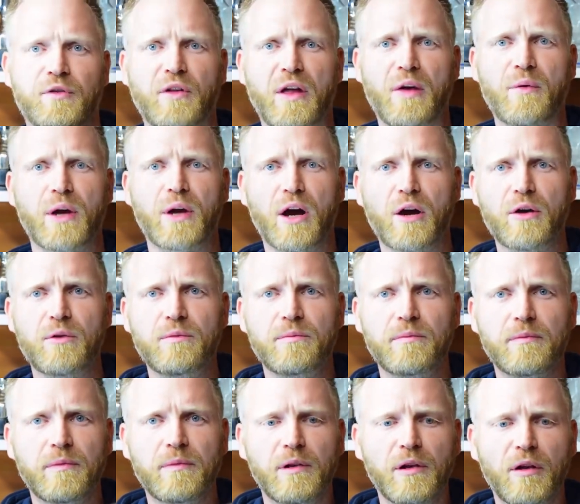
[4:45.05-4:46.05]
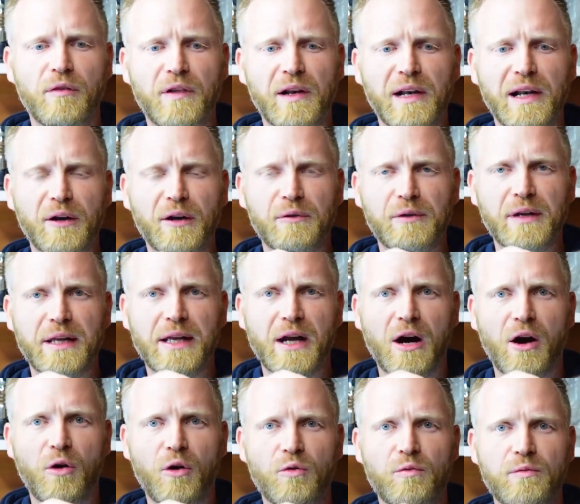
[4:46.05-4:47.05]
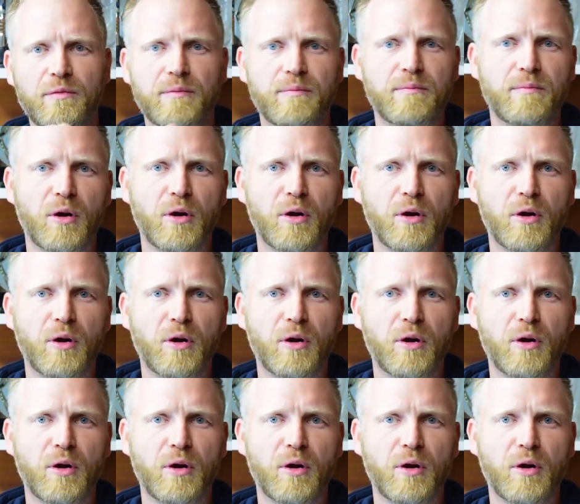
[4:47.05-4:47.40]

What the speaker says: So there we go, lovely little neat hole.